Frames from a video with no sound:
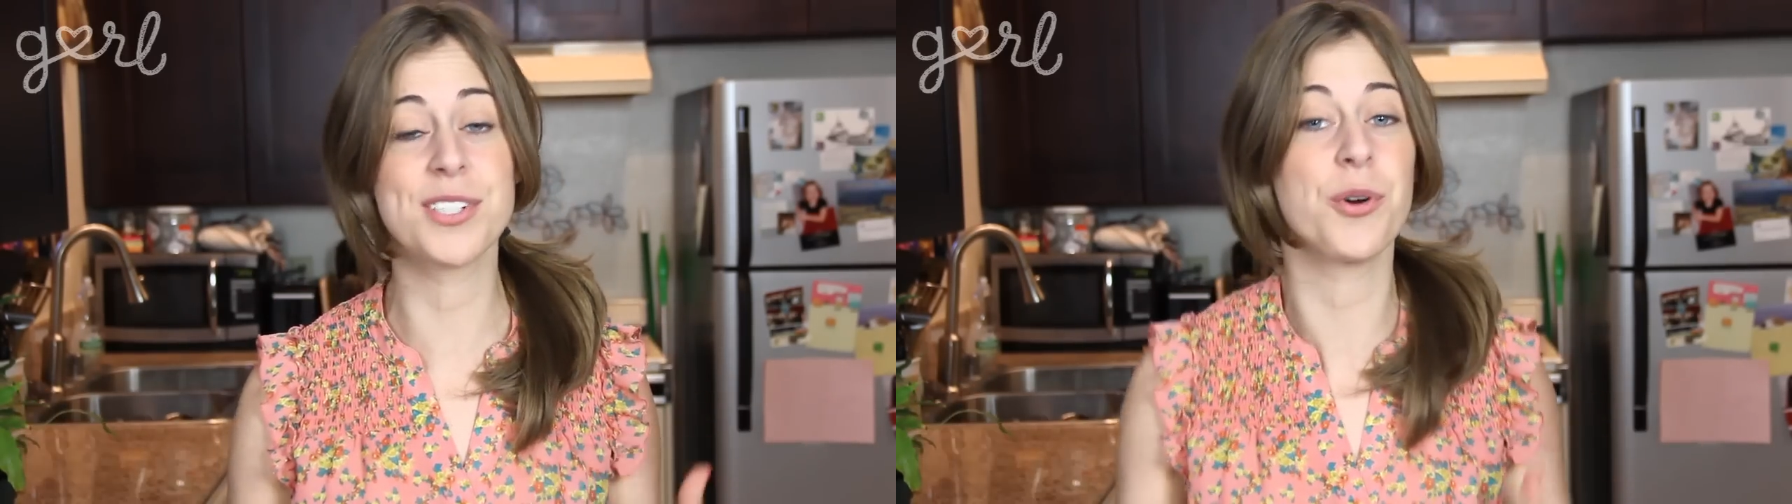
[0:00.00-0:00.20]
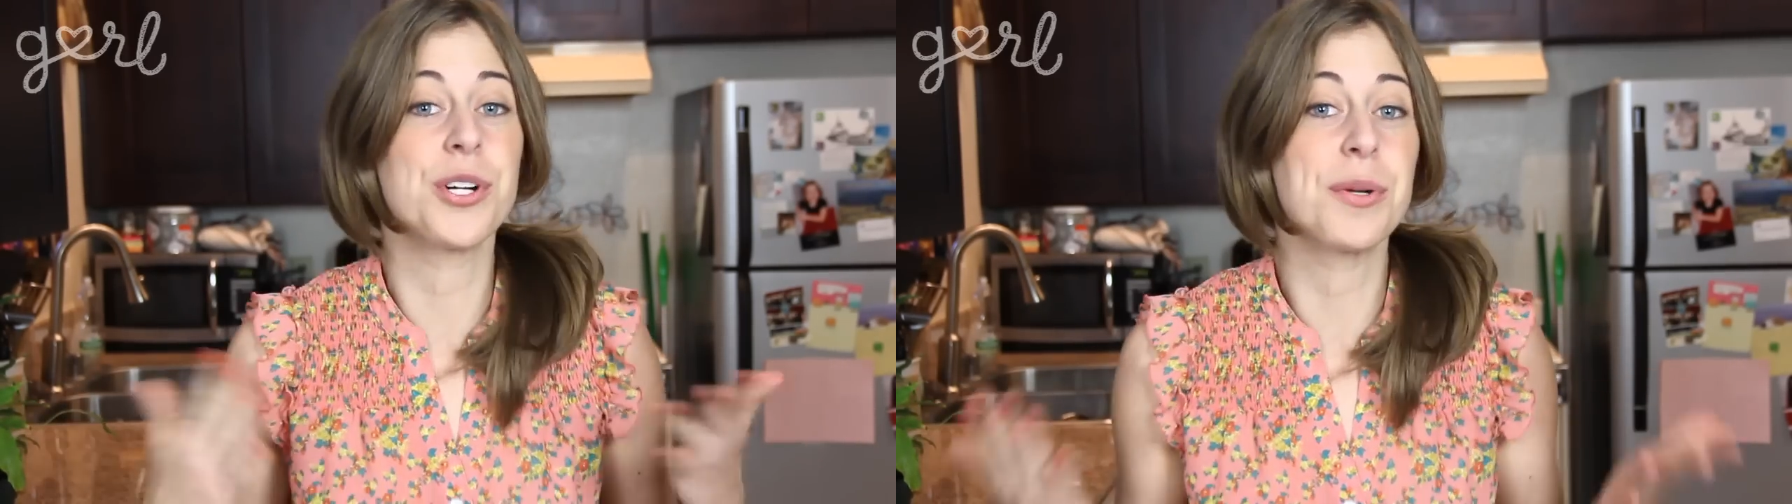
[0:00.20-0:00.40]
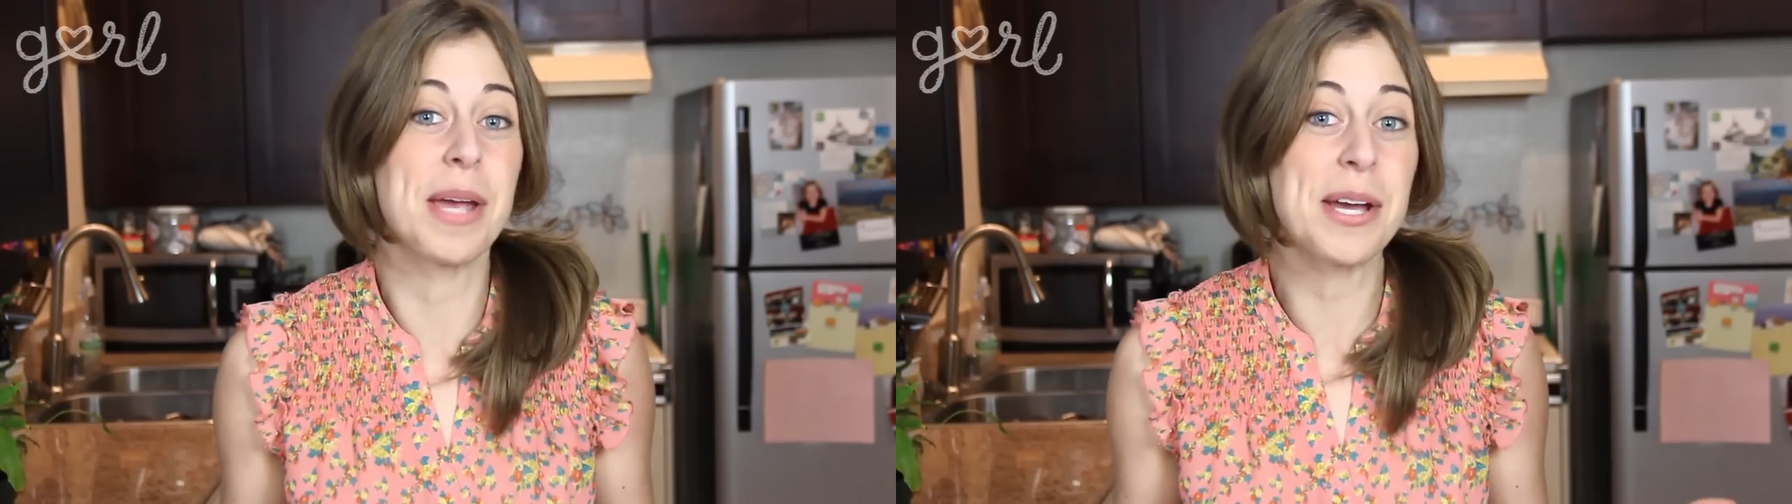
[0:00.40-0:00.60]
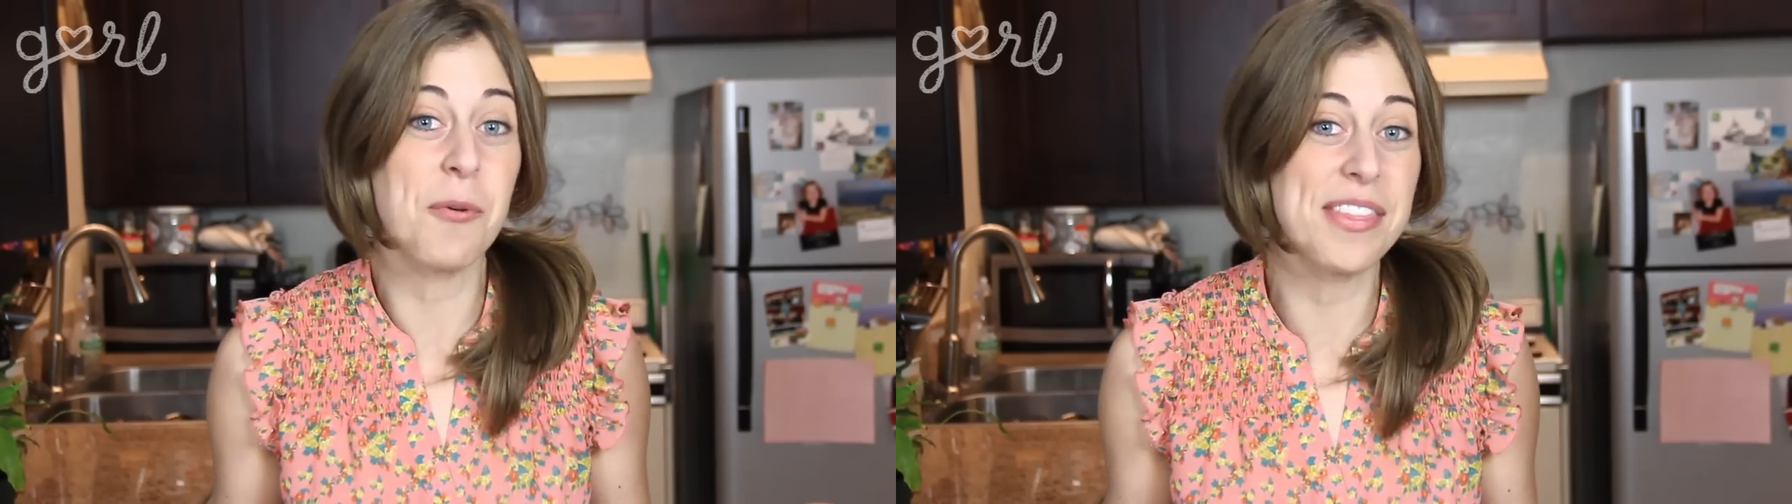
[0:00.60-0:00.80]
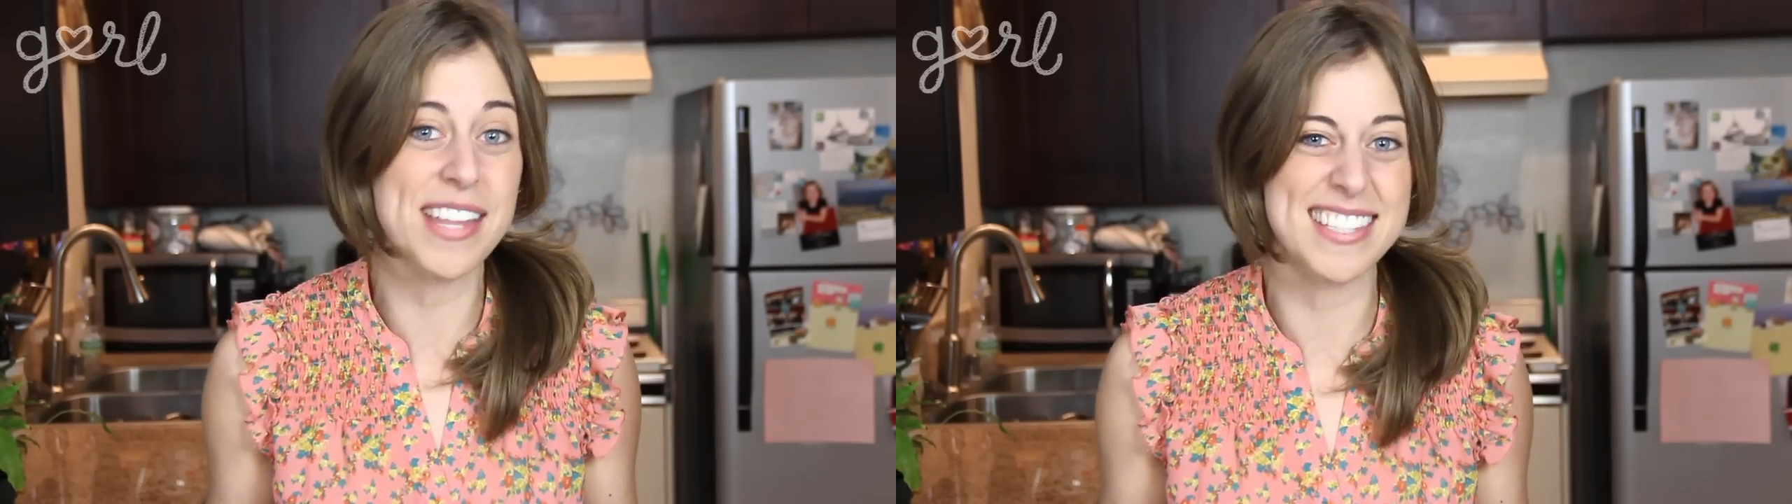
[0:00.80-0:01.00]
in order to make
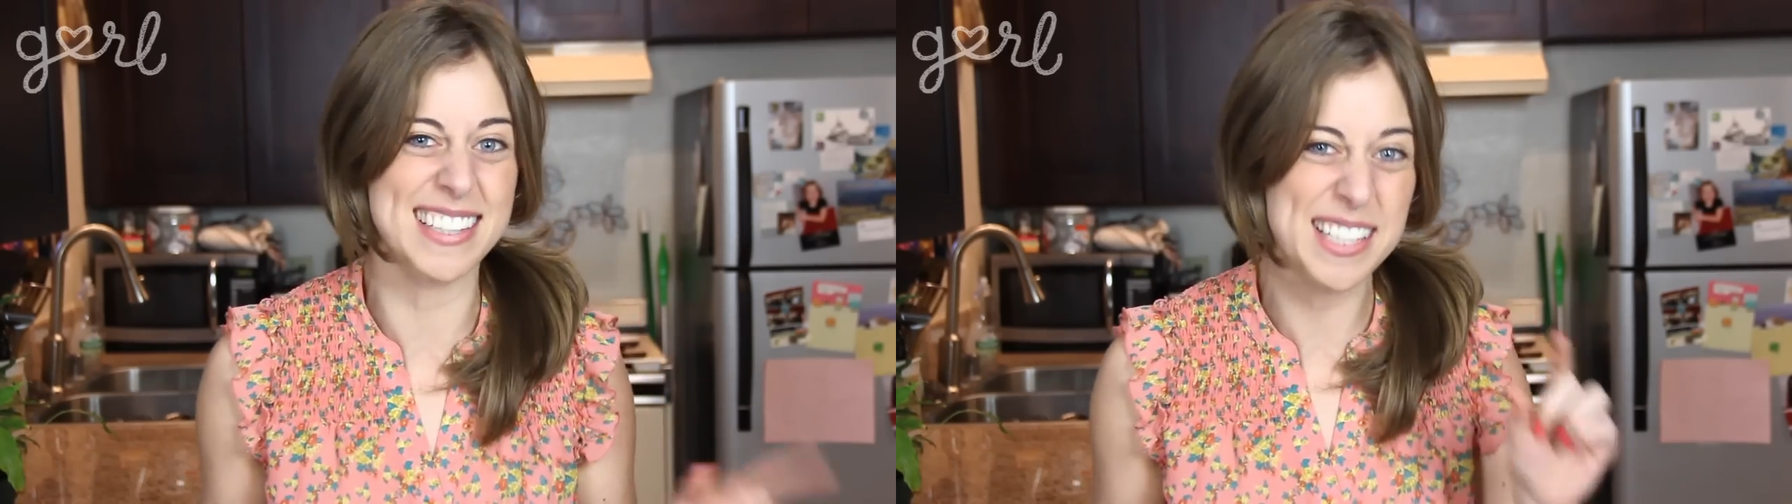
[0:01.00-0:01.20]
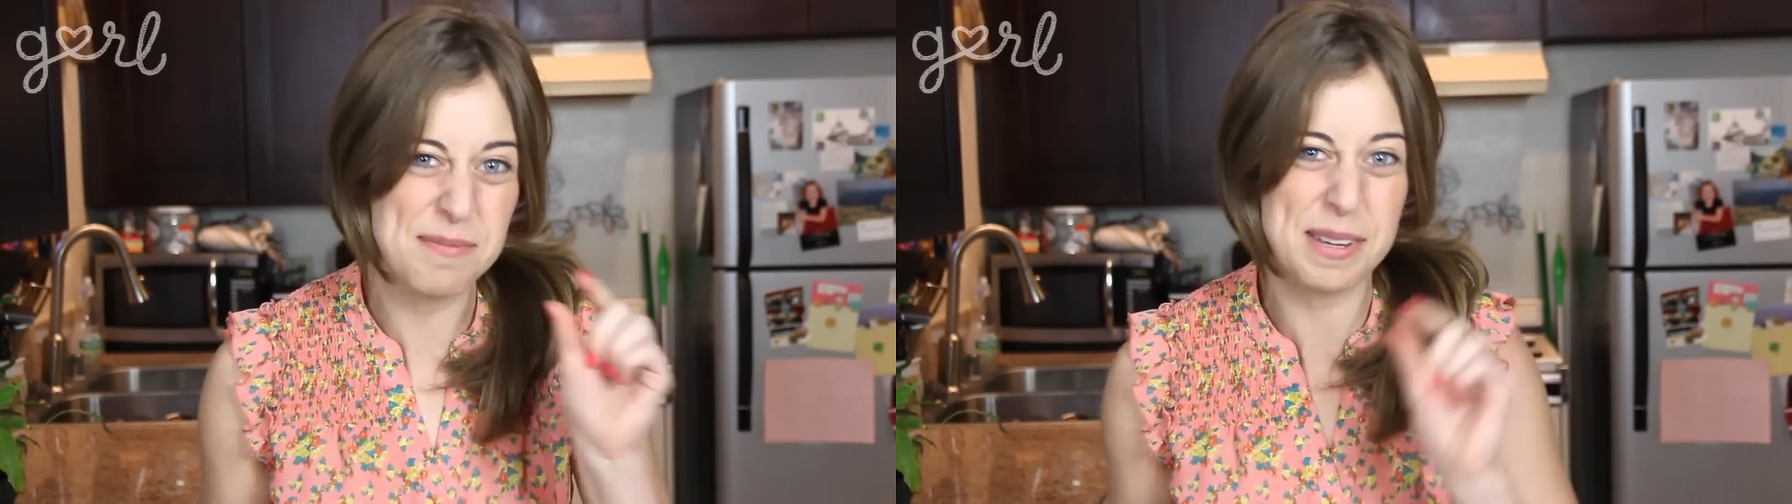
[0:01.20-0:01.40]
one that's a little